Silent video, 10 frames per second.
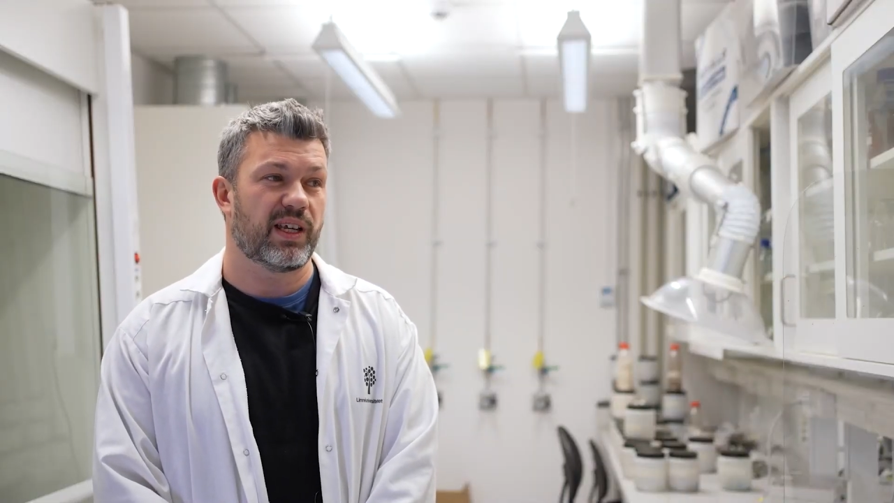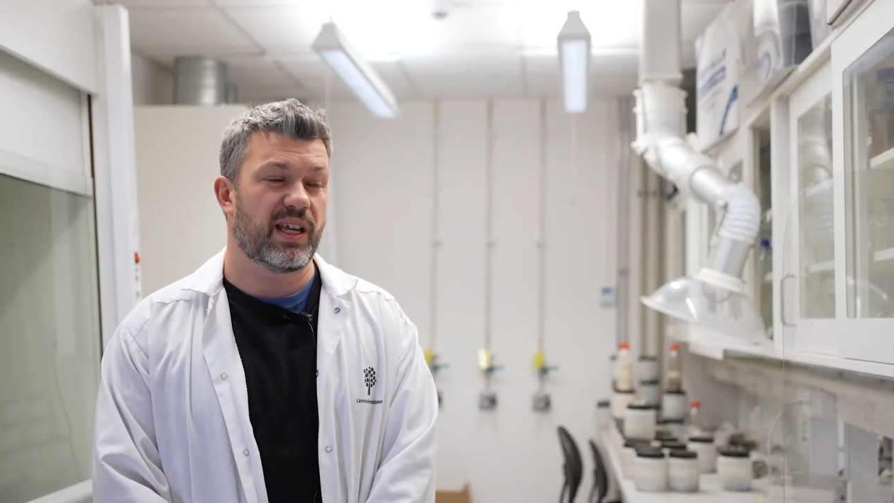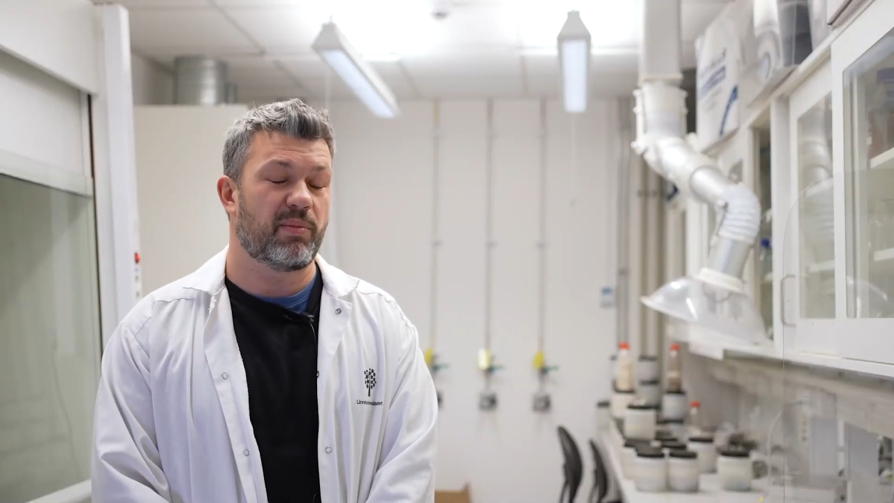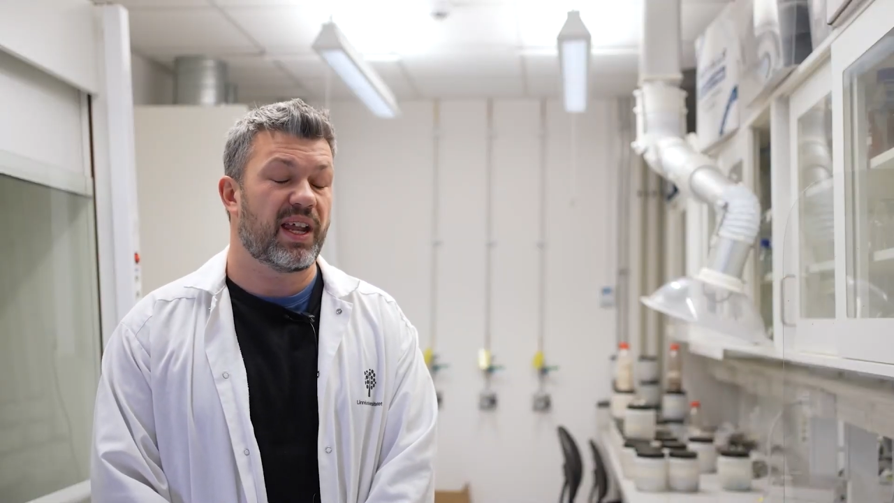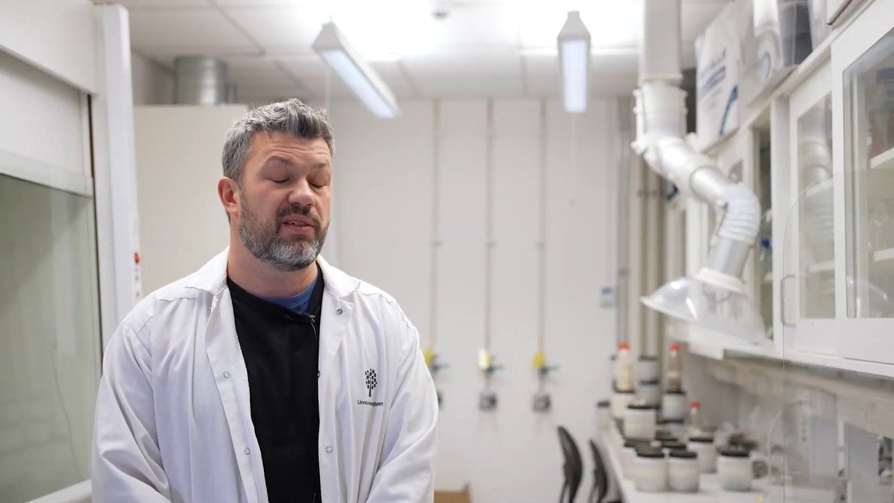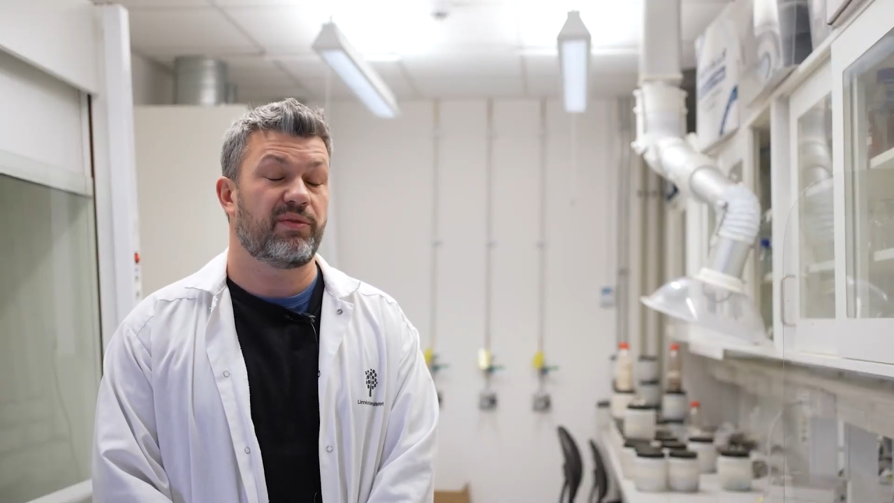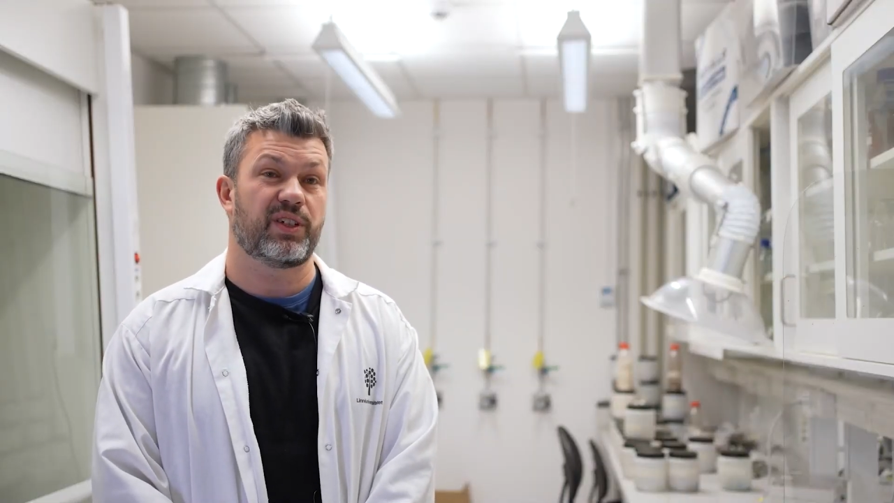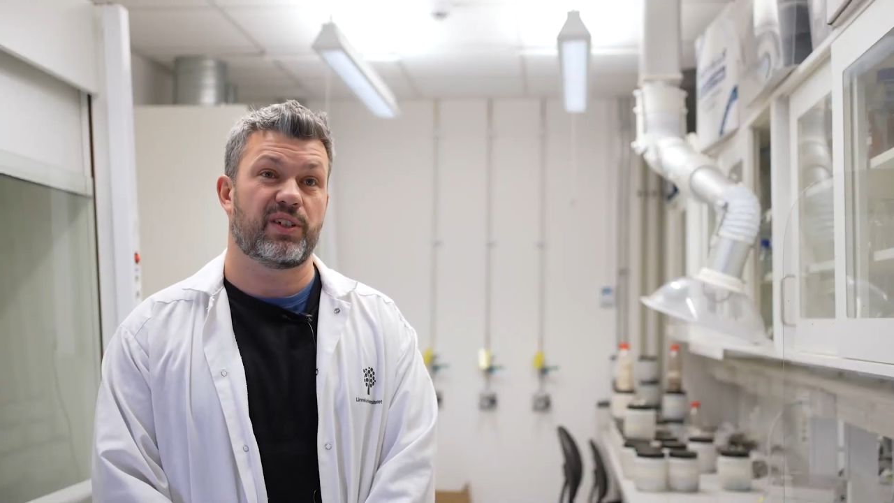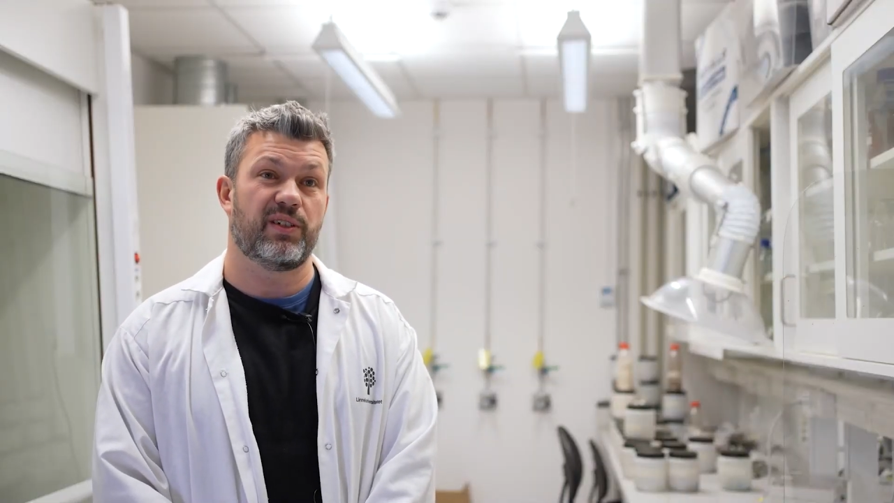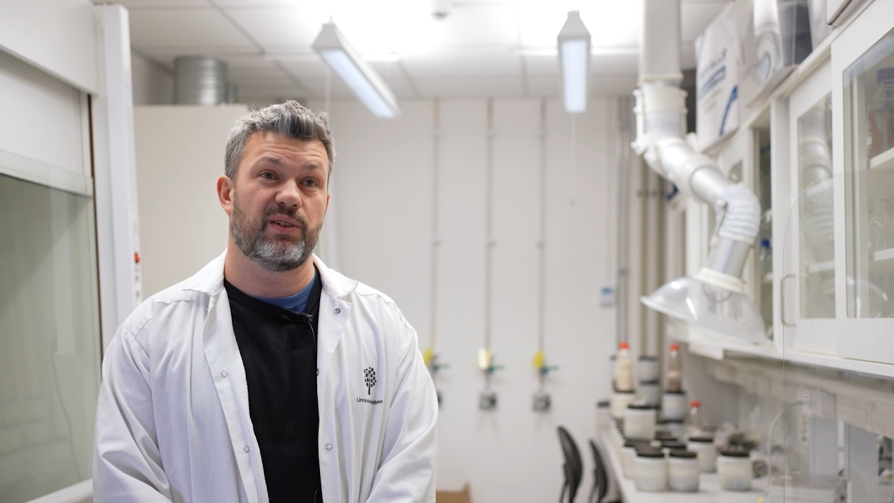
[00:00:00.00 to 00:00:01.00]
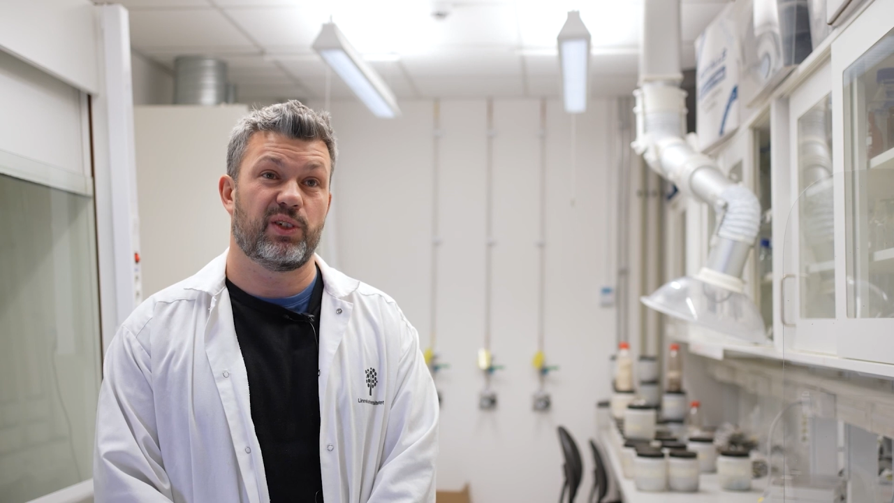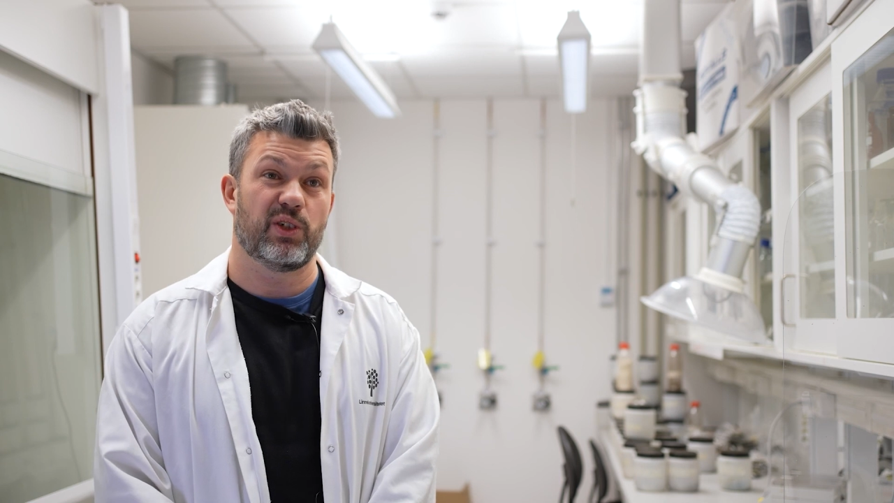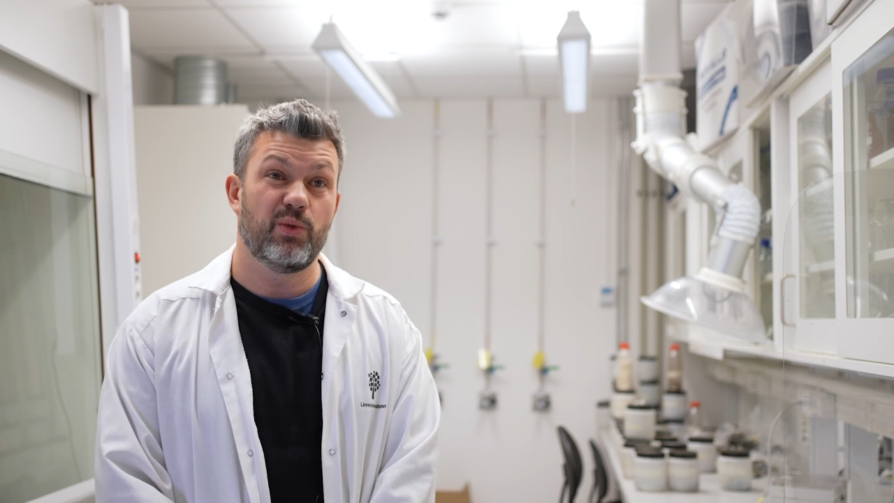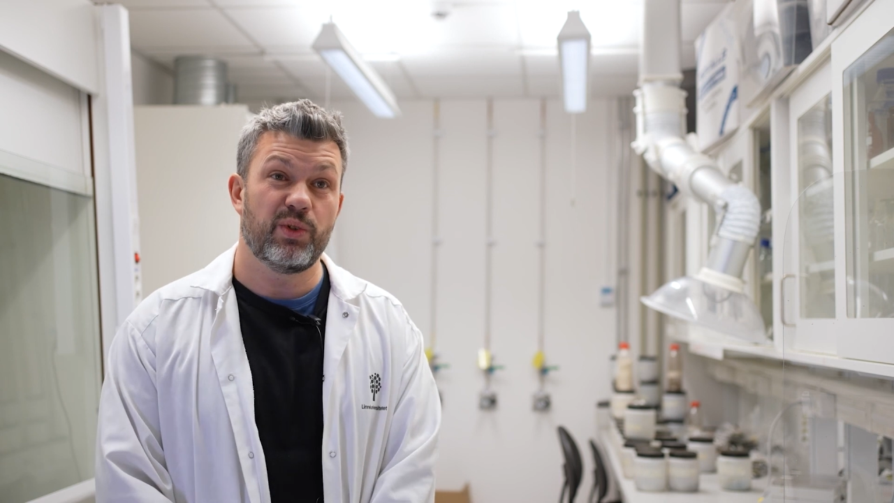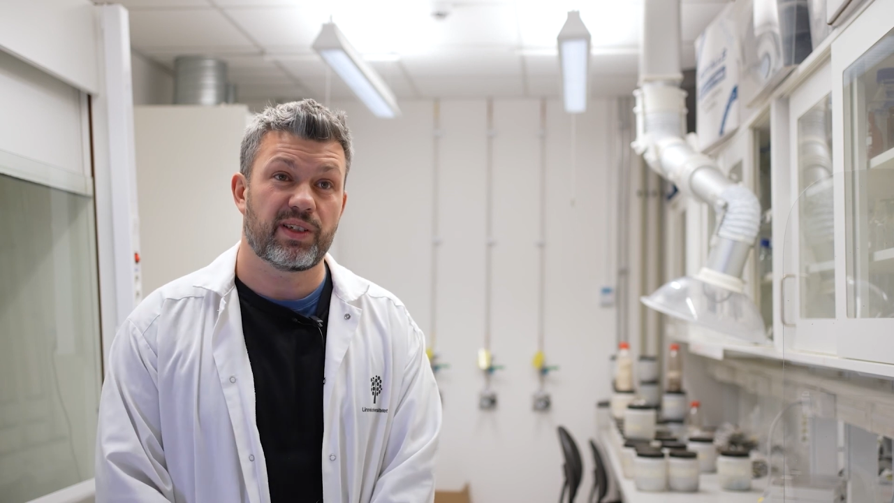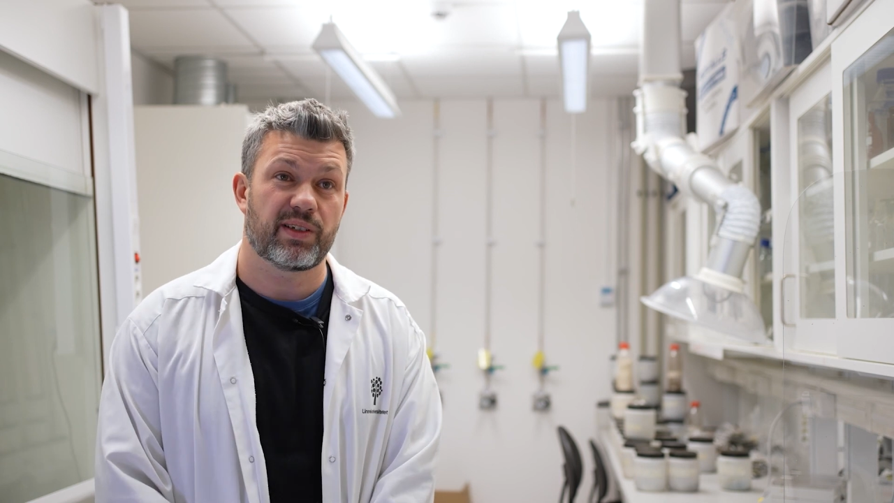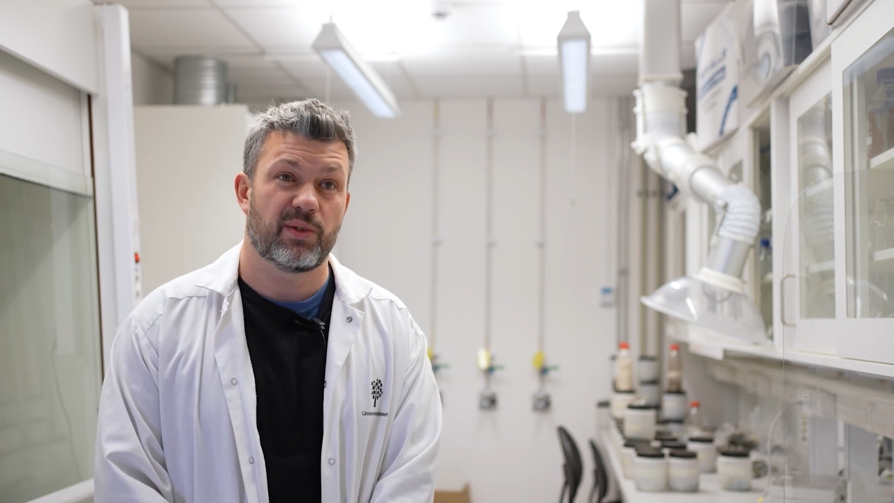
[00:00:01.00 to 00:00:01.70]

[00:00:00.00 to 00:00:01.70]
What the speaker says: a beneficial use,